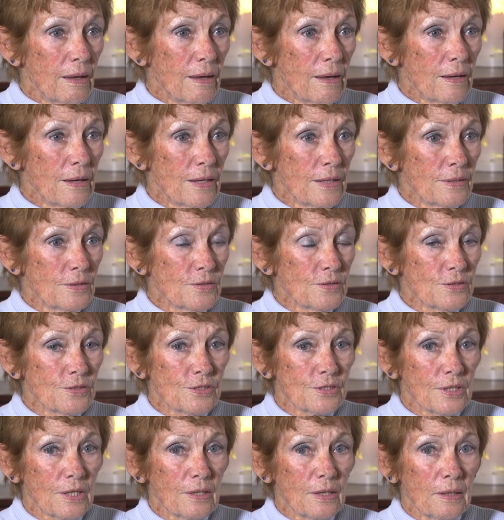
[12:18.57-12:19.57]
And
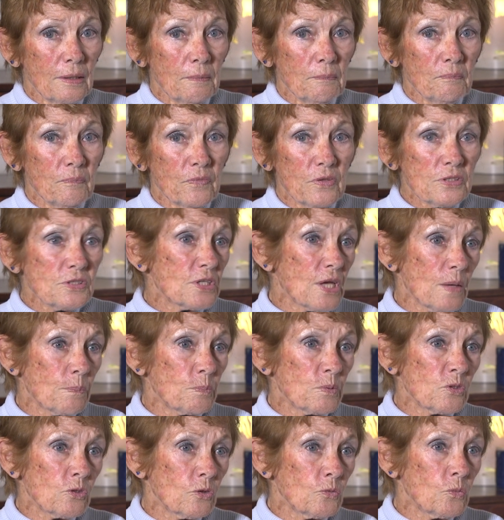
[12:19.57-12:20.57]
this
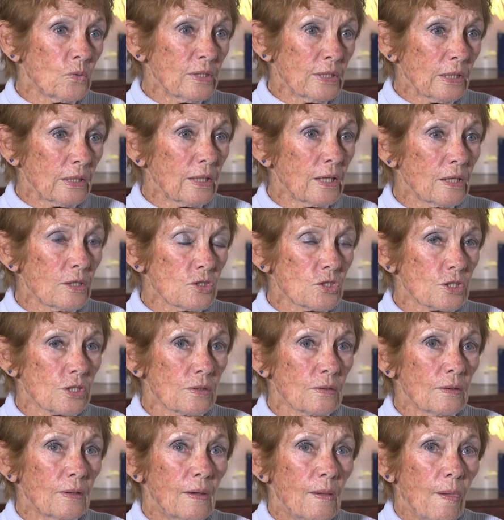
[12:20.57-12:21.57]
happened on one
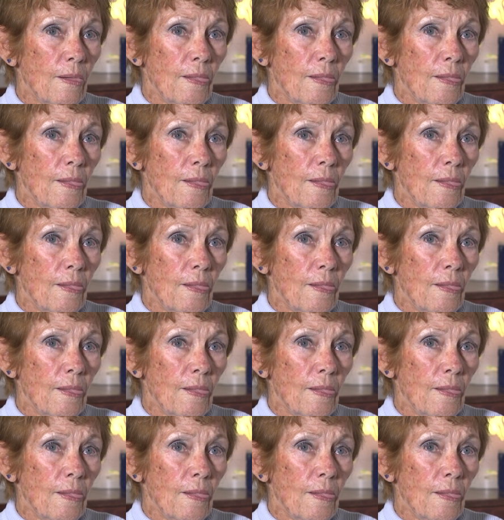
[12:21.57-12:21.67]
occasion.